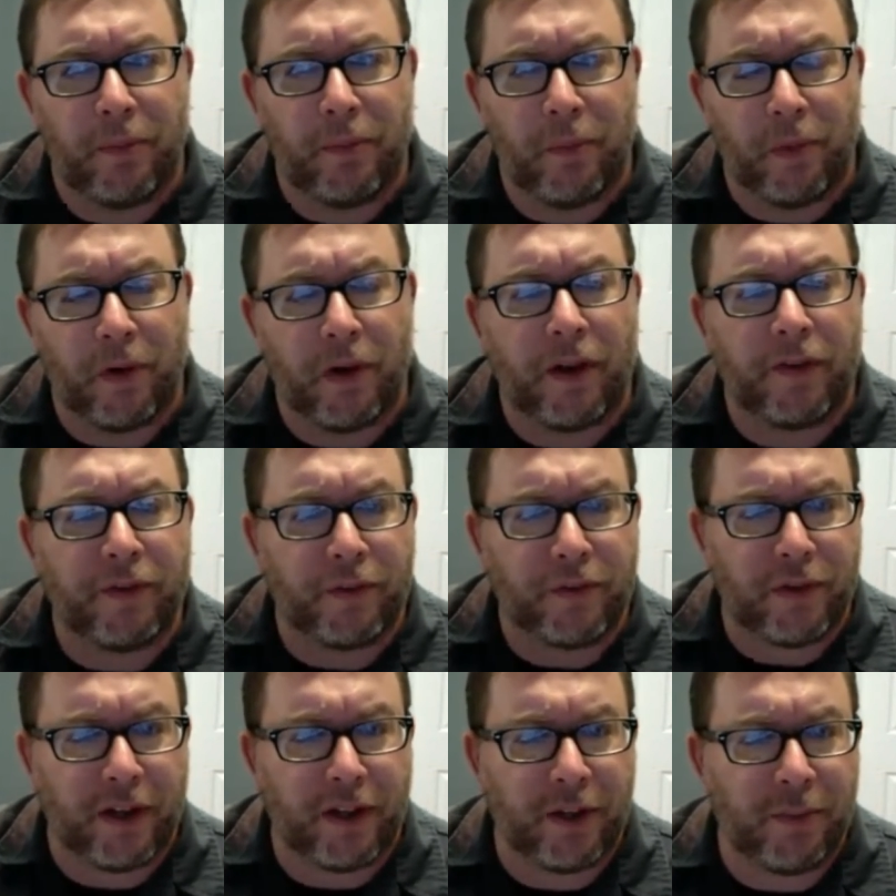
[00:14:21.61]
We're also
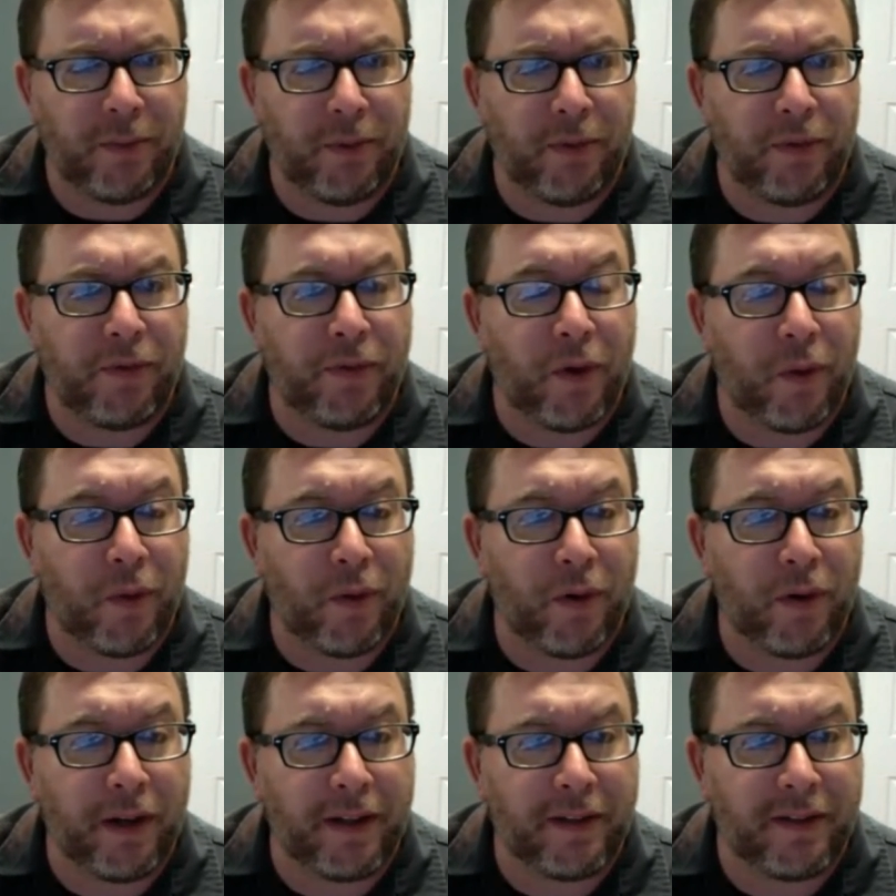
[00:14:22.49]
trying to move
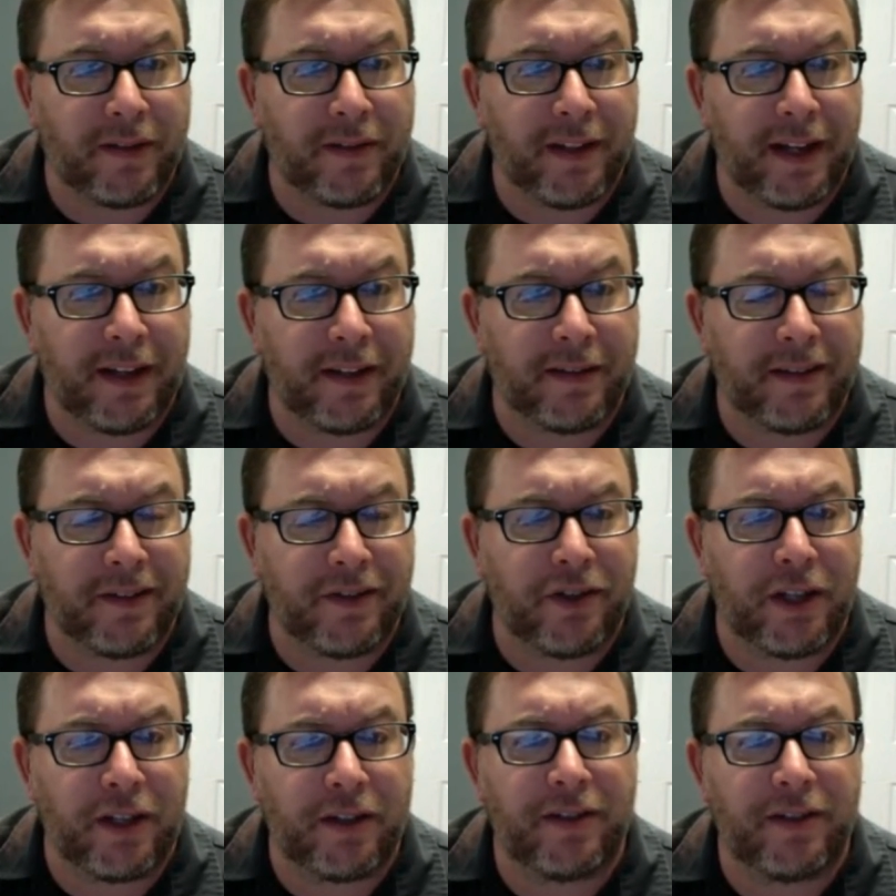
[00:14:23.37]
forward, as the state is
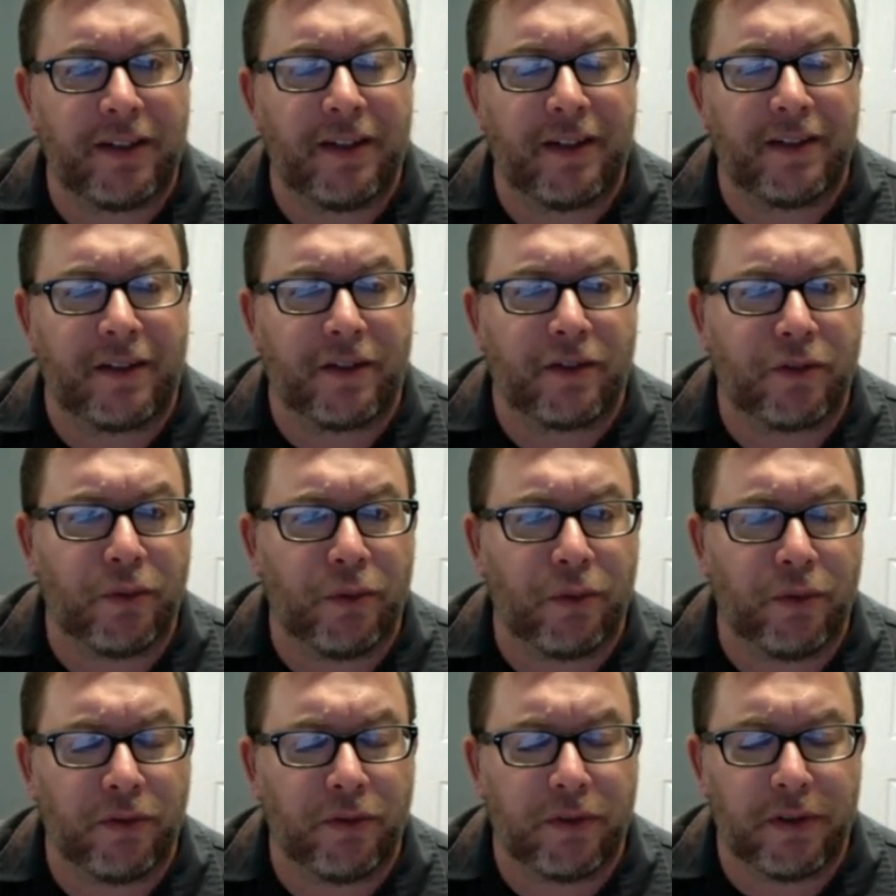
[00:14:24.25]
suggesting, as our
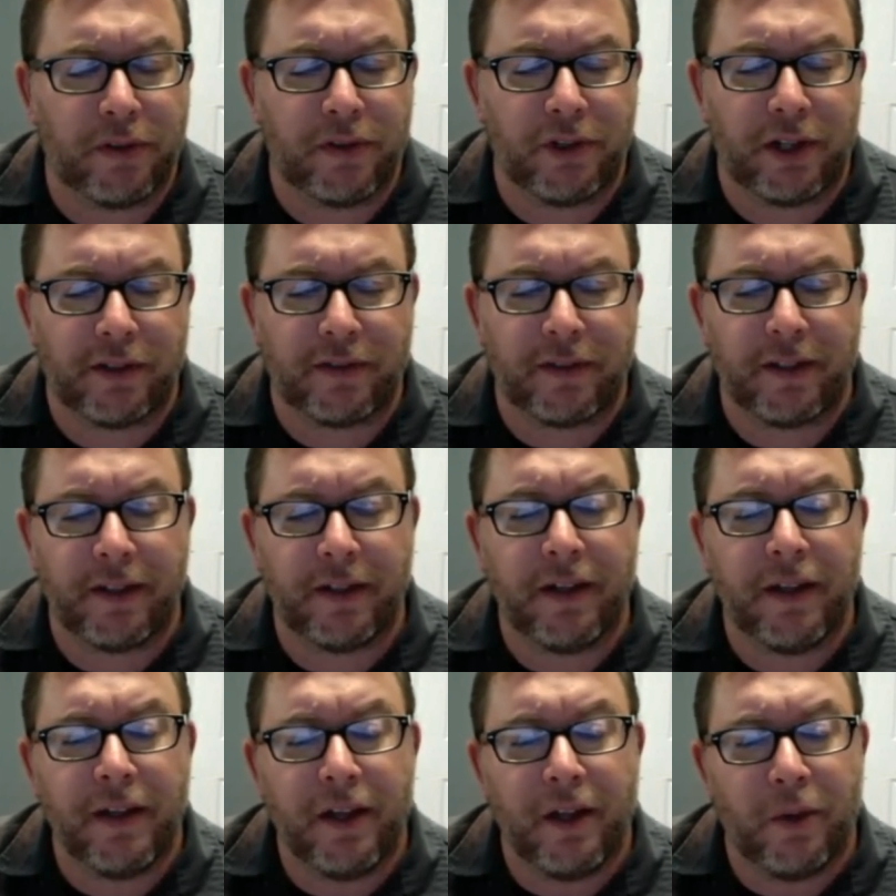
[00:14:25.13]
schools are suggesting,
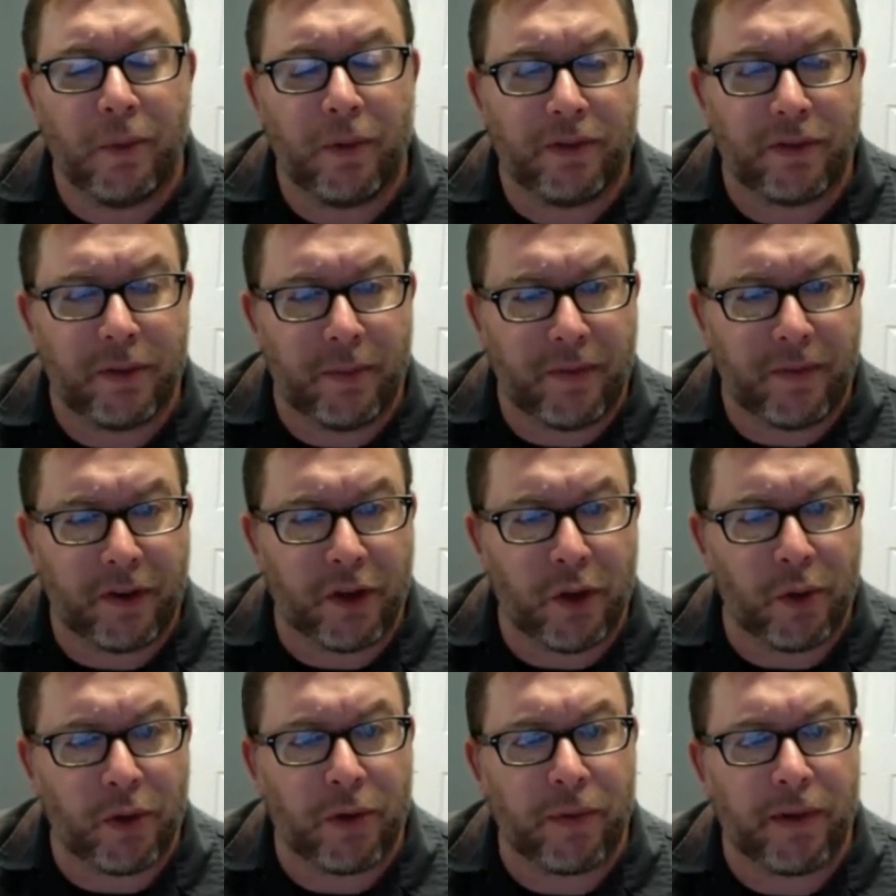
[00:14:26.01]
with some of our
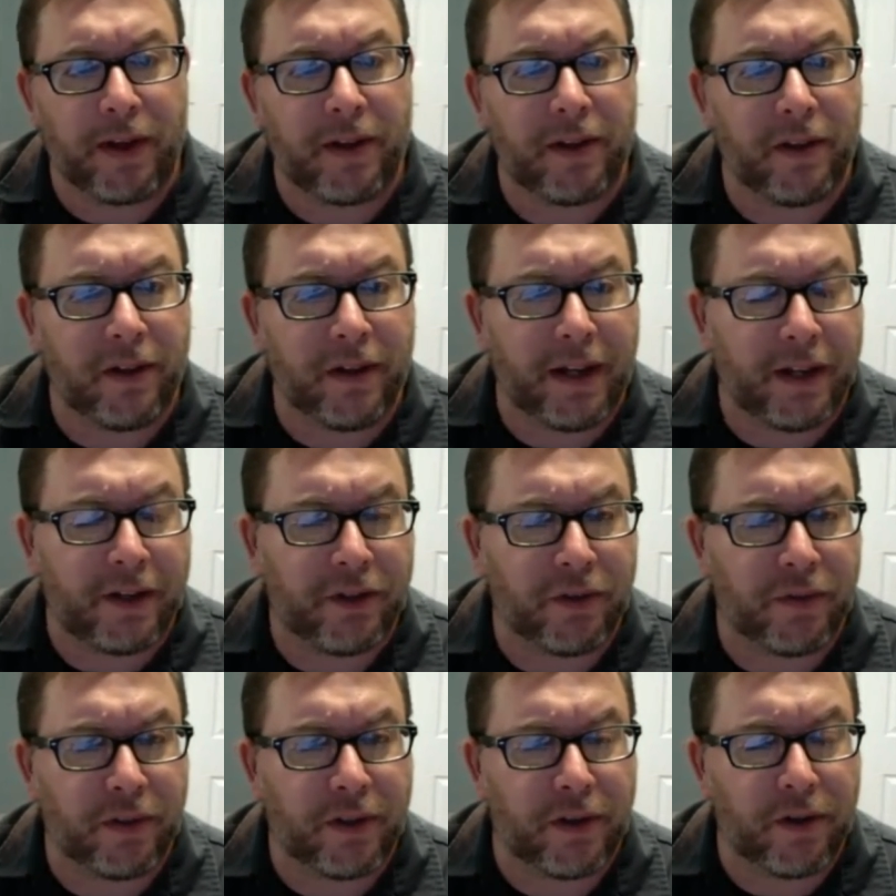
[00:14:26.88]
co-curricular and
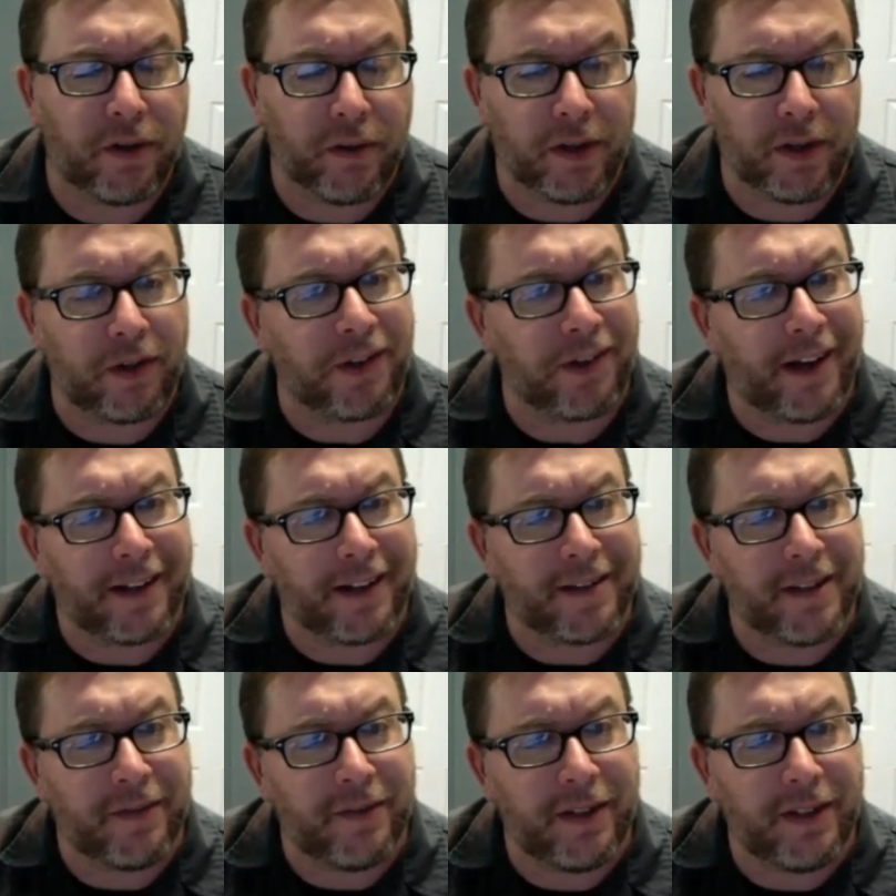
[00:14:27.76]
extracurricular
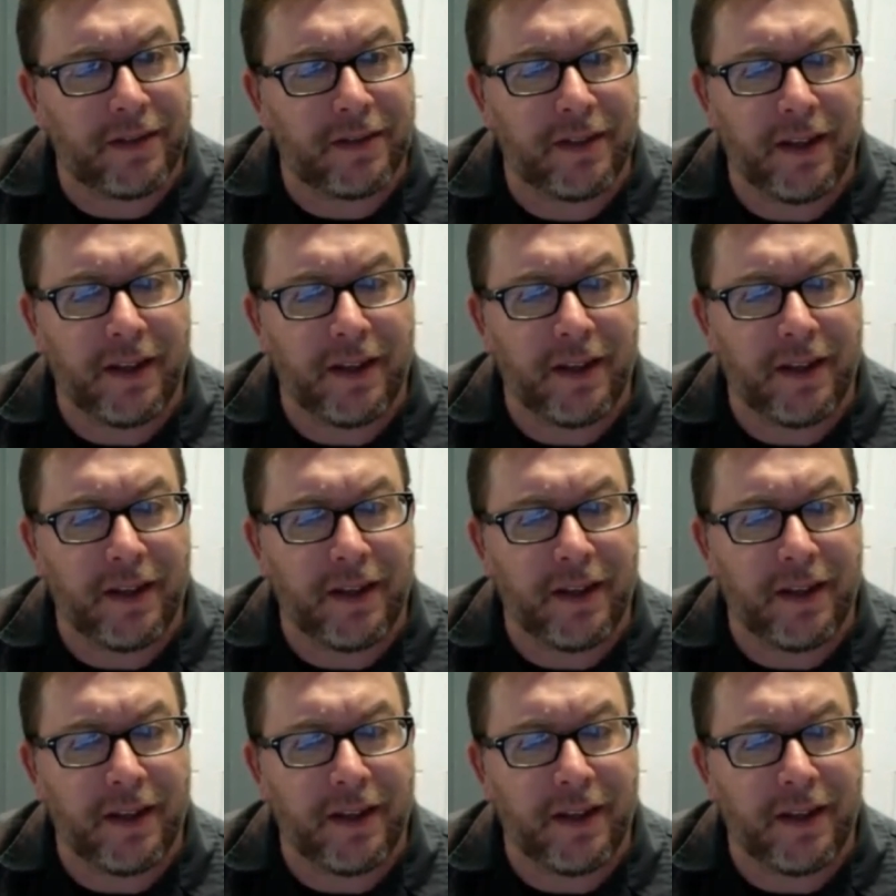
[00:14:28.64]
activities.